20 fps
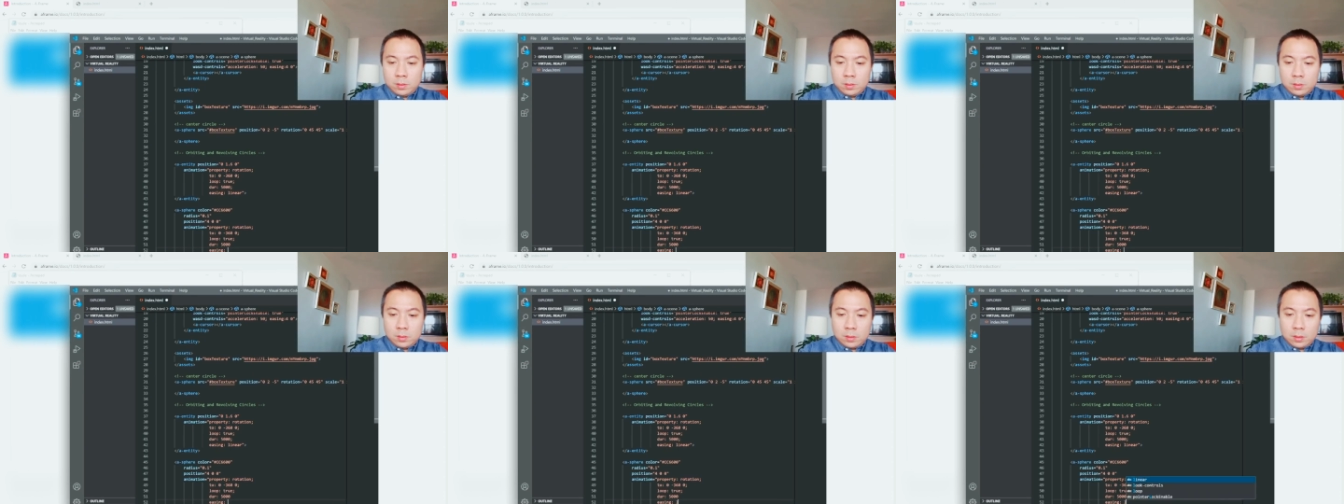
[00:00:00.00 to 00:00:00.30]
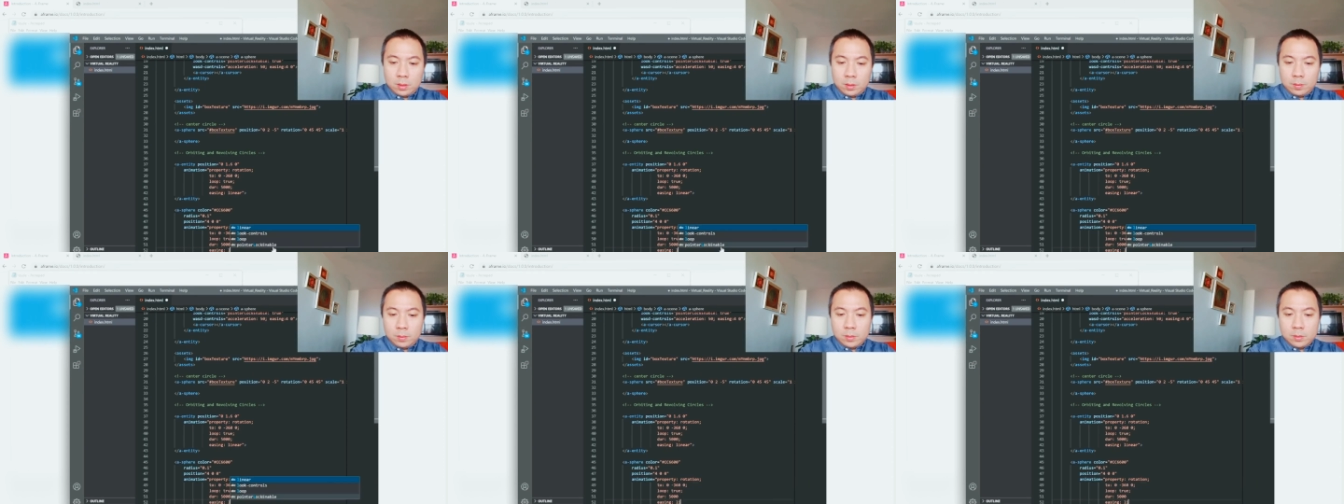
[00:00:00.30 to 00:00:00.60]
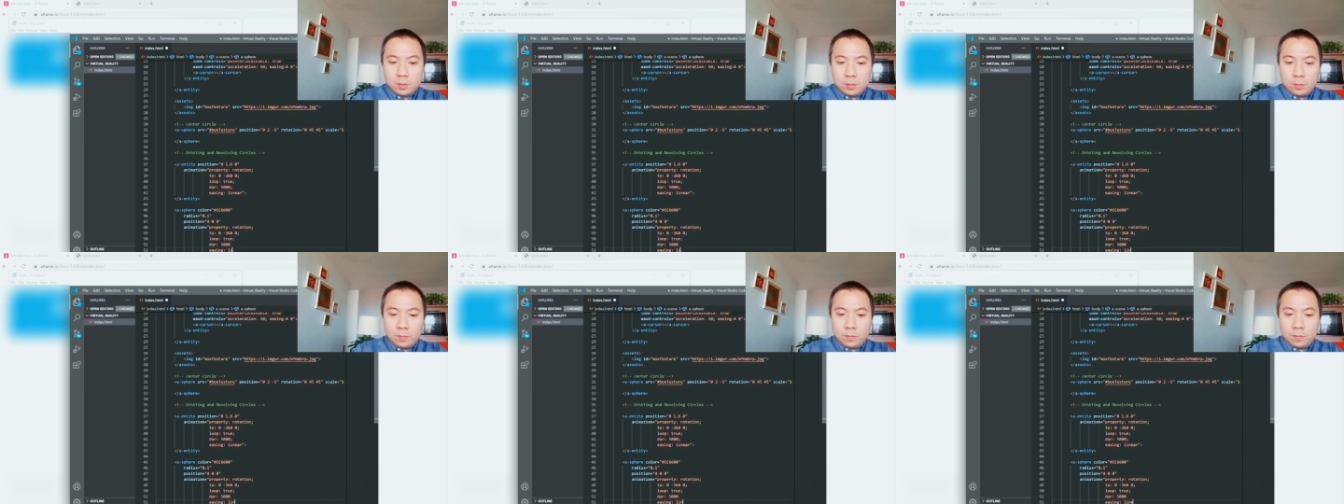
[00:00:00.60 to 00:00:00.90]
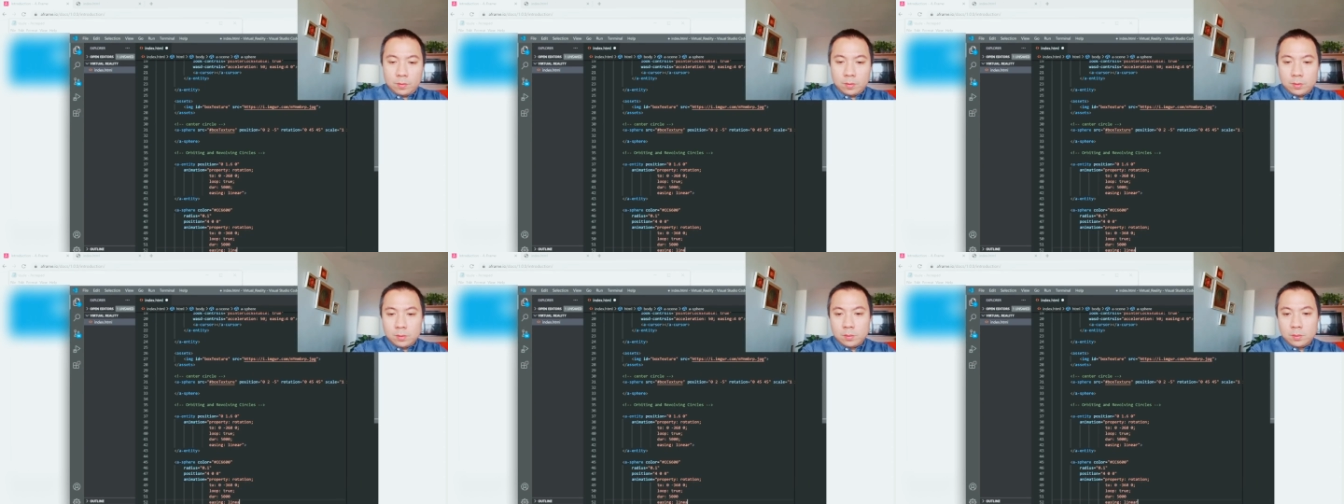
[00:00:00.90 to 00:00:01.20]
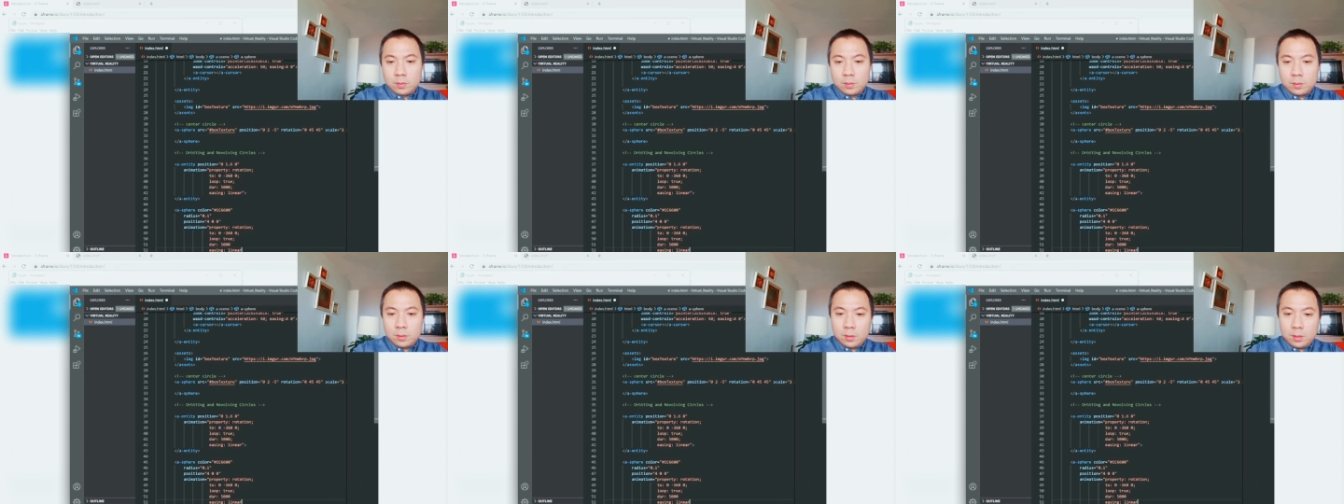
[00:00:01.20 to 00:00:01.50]
same as before,
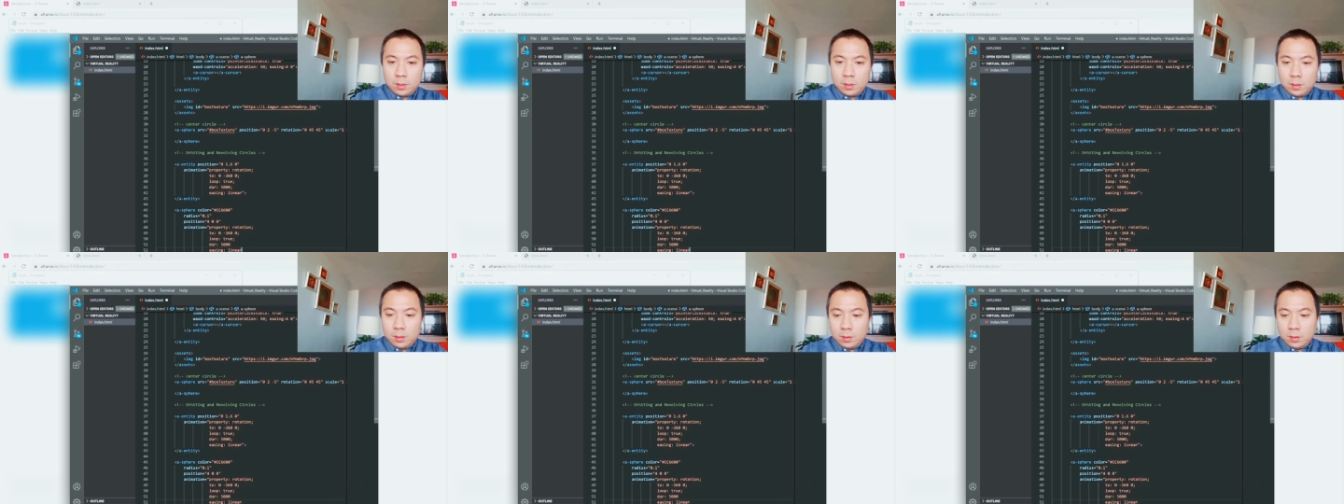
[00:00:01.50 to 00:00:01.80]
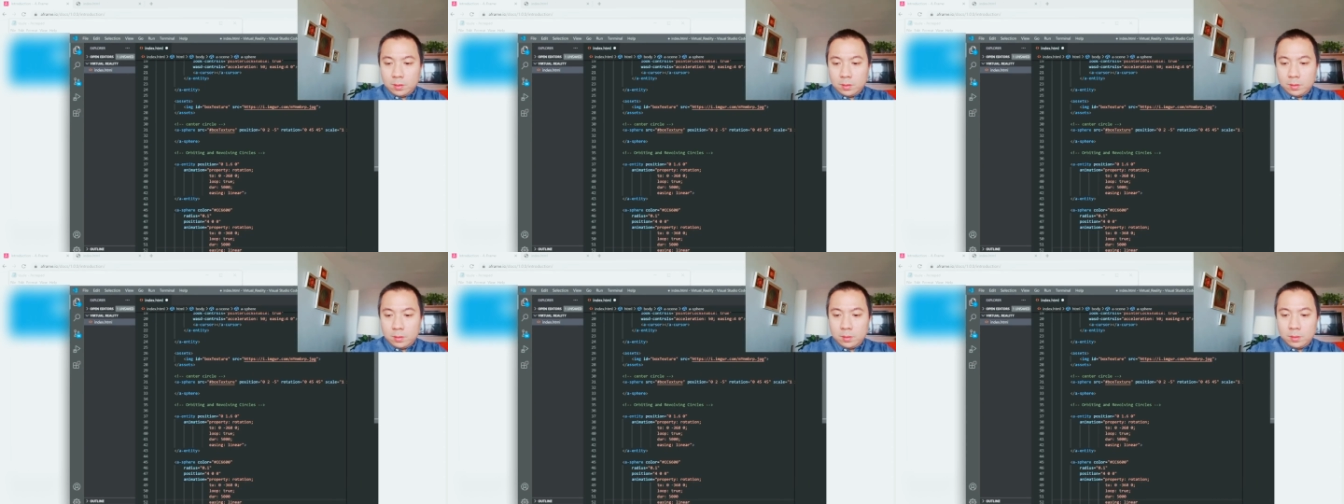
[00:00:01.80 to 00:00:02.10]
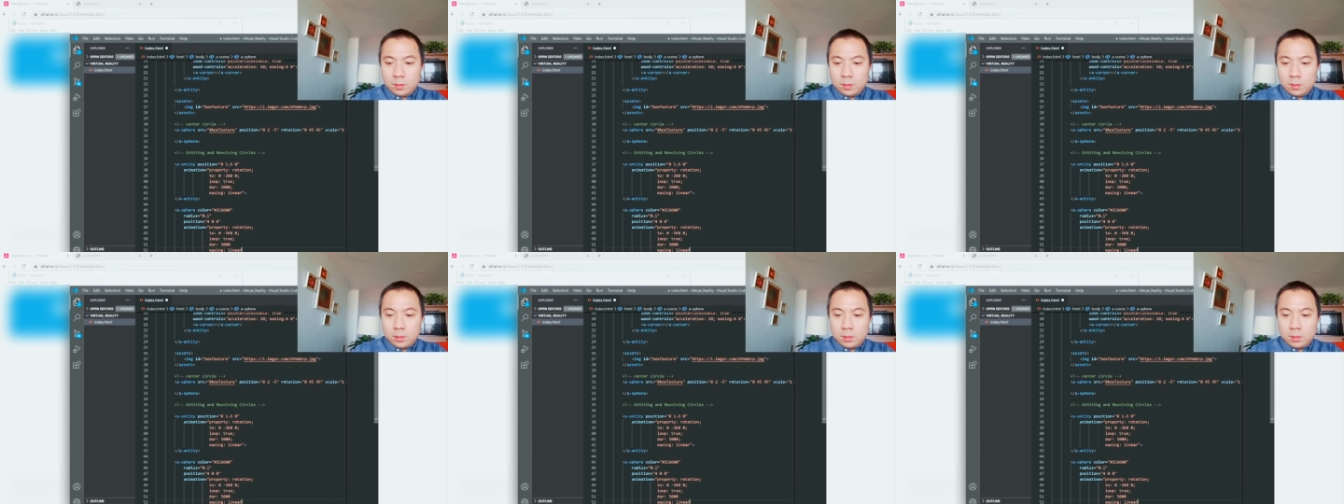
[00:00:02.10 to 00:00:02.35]
so it's linear.